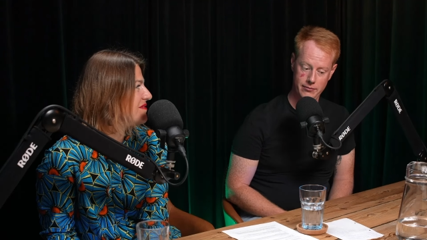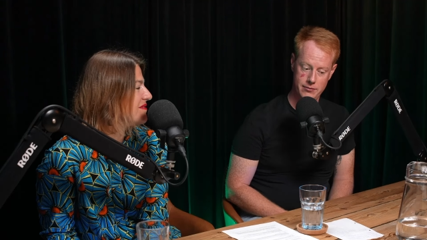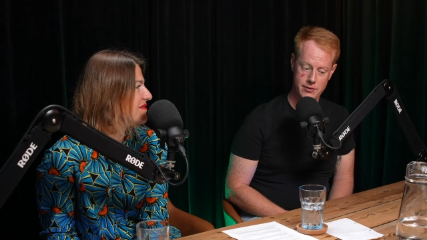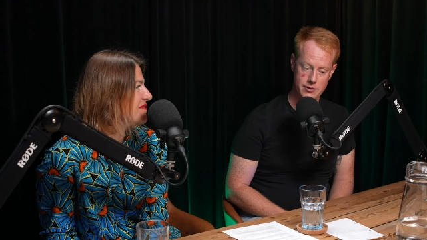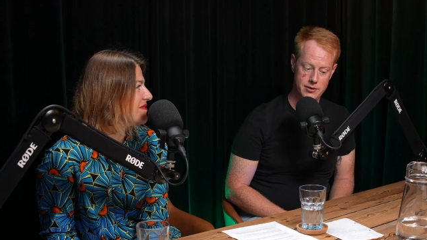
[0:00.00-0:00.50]

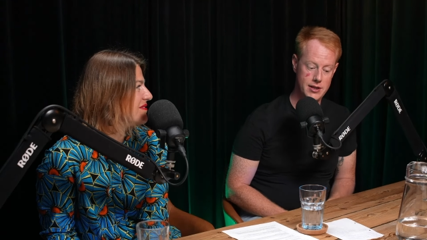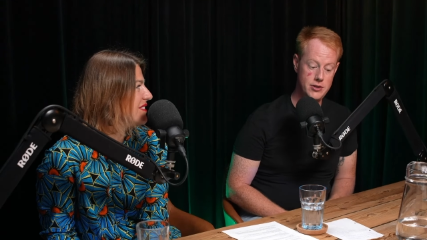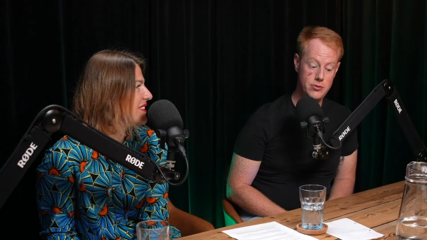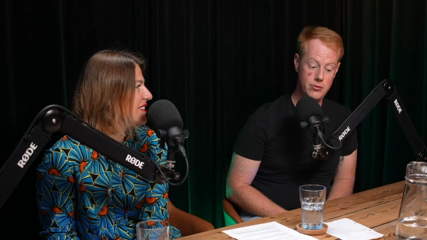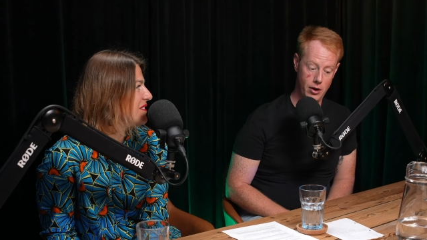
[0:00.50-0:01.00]
Speaker 1: yeah.
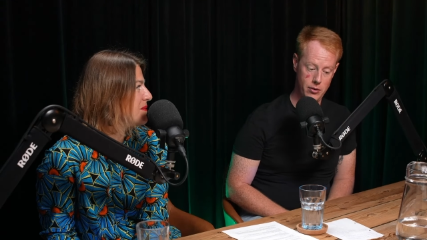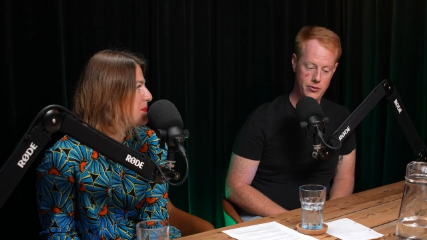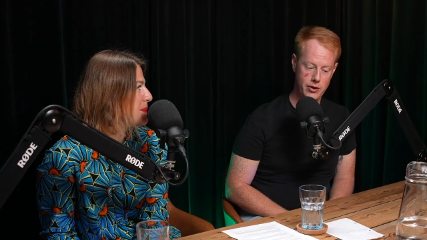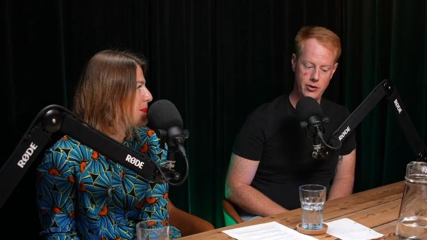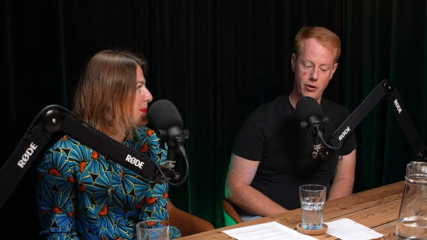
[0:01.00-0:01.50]
Did you know
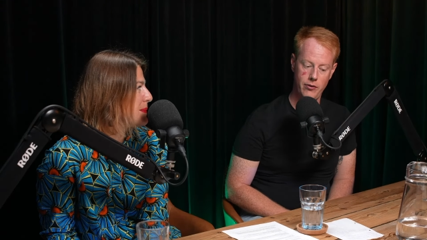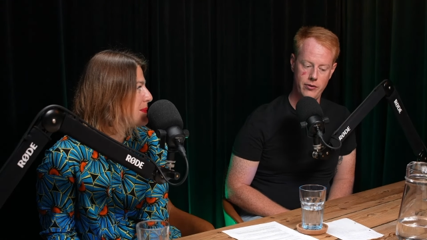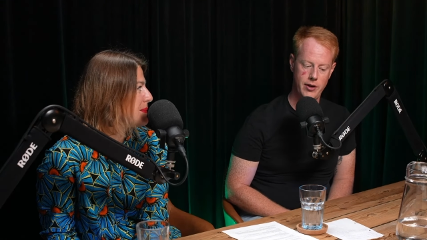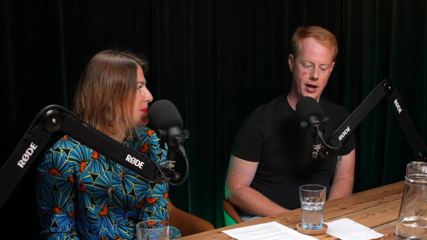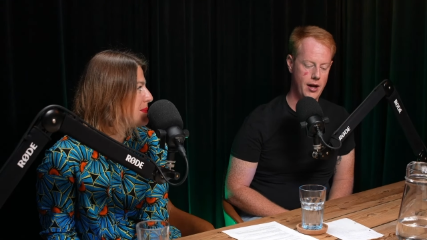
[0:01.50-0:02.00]
that
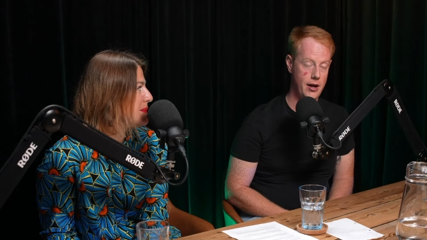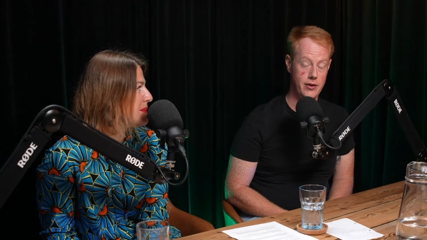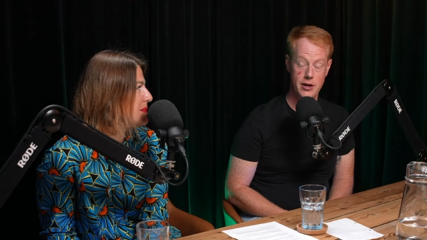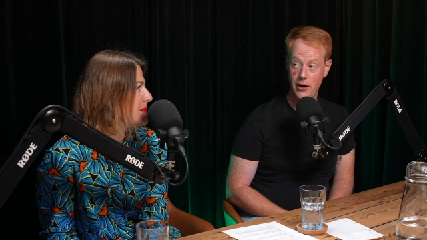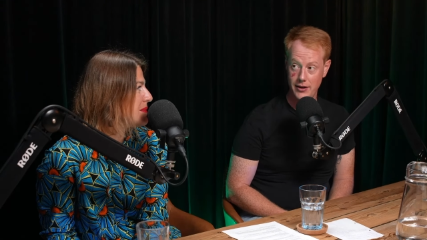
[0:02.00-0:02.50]
on uh,
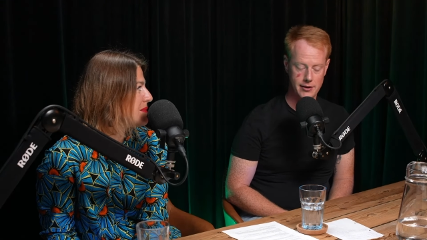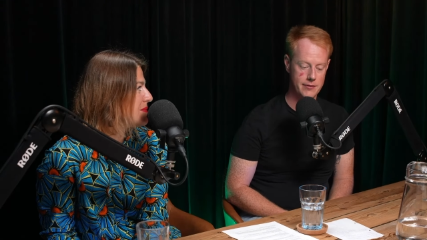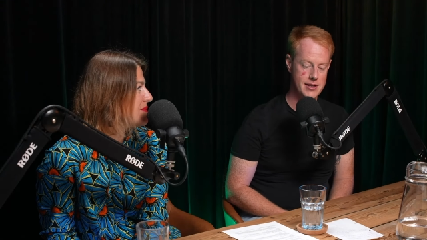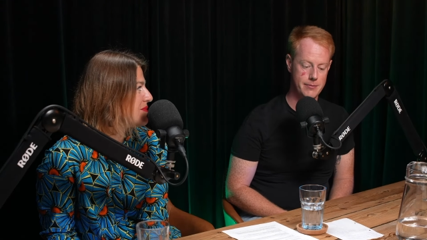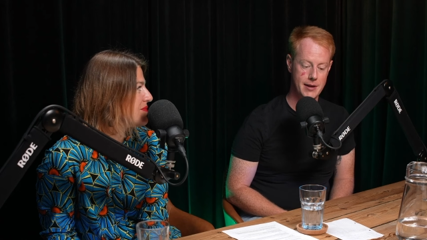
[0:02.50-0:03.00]
the 9th
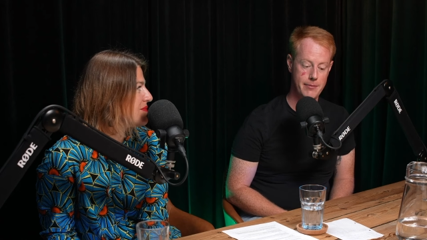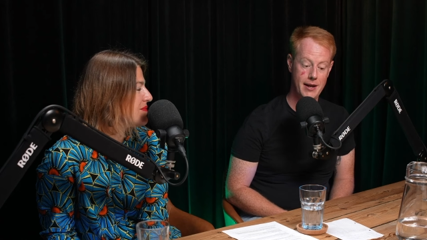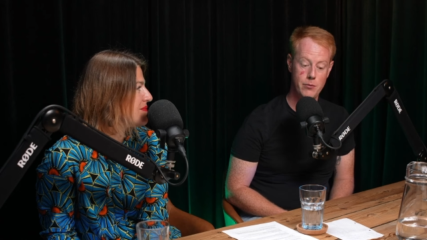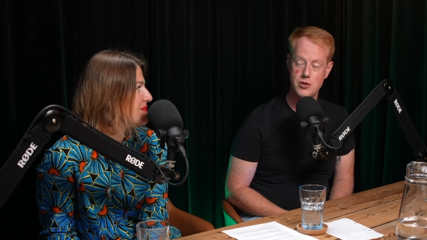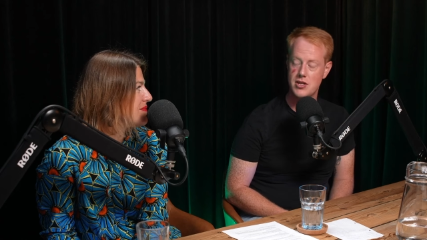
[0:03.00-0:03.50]
of September
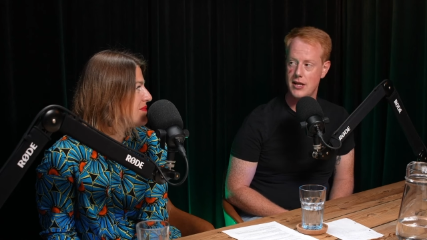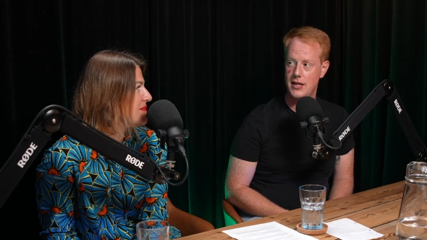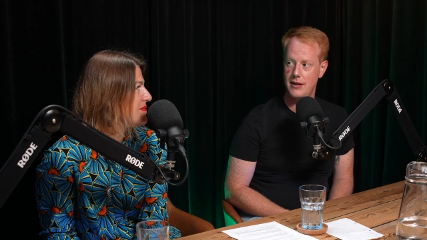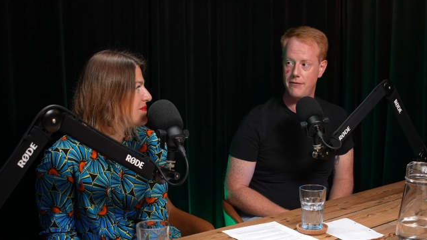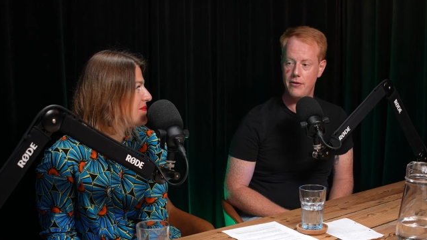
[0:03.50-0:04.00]
it was
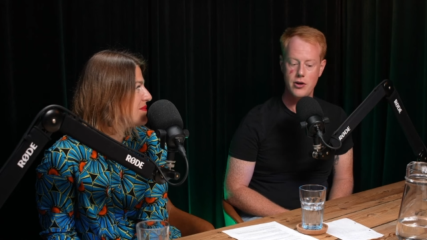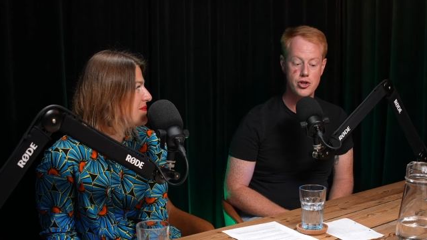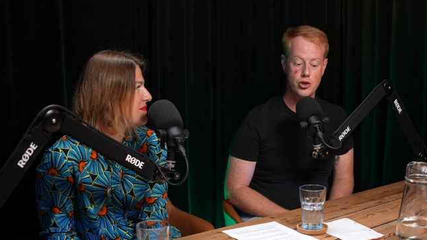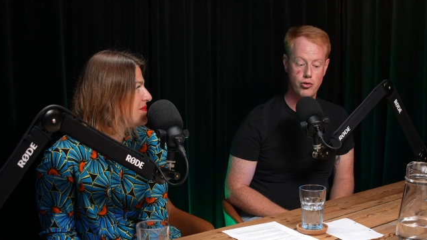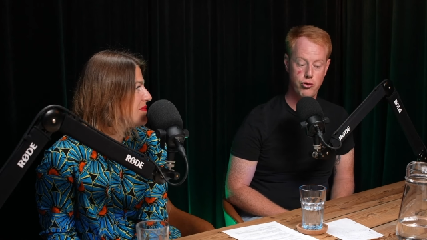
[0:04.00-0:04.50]
the
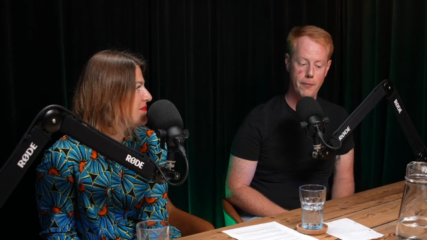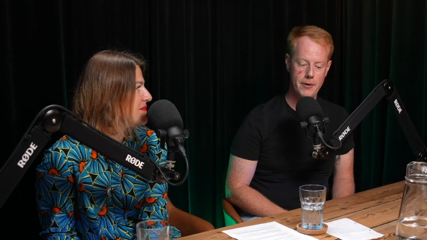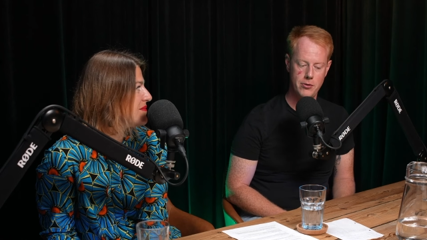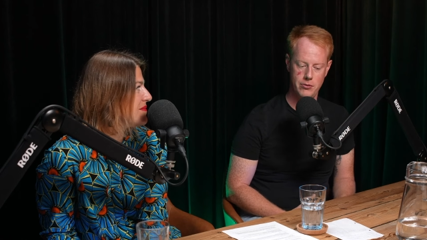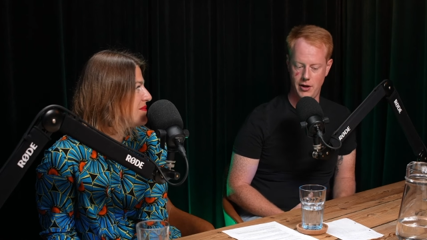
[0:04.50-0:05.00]
first
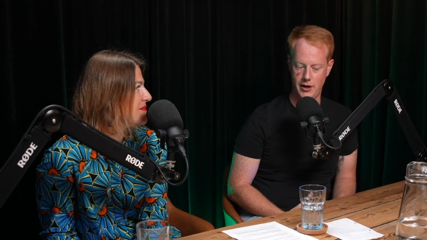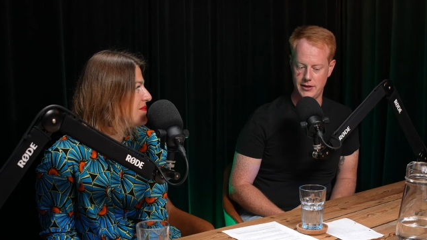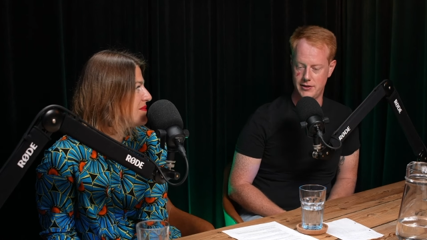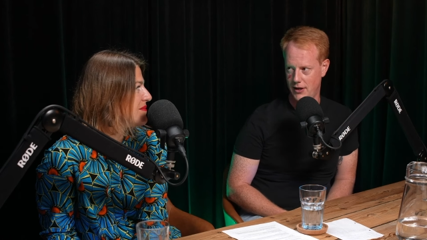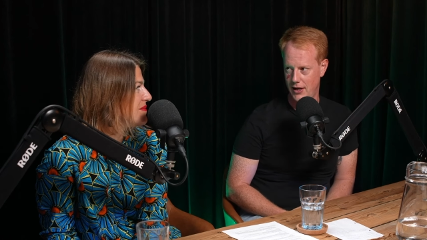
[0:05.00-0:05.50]
tropical
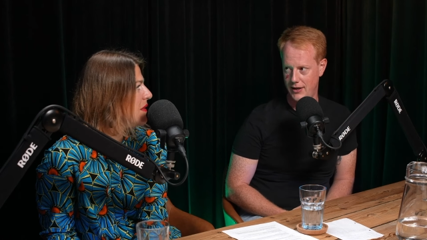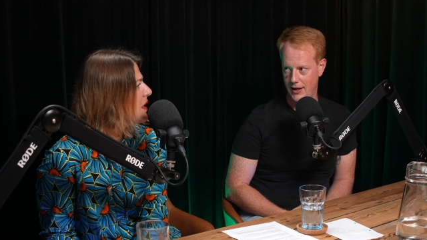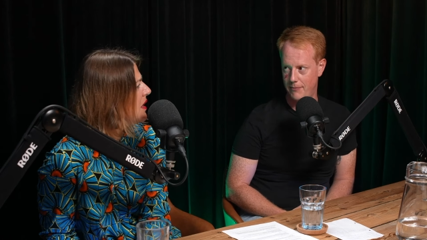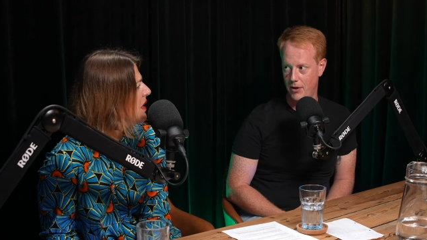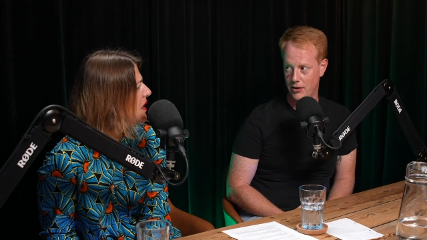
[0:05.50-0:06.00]
night in
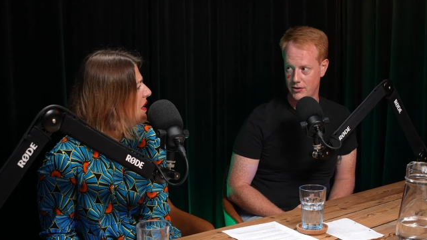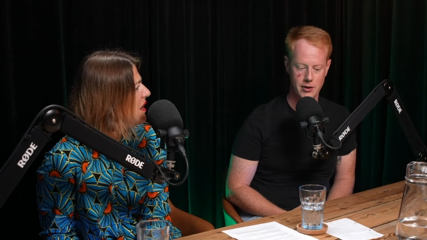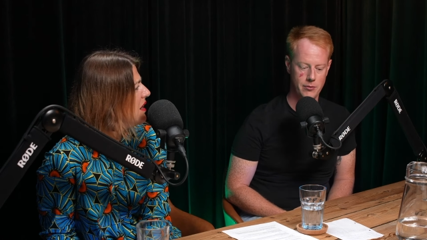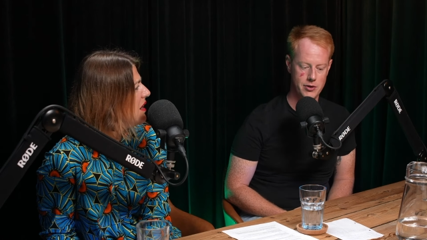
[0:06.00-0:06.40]
Denmark?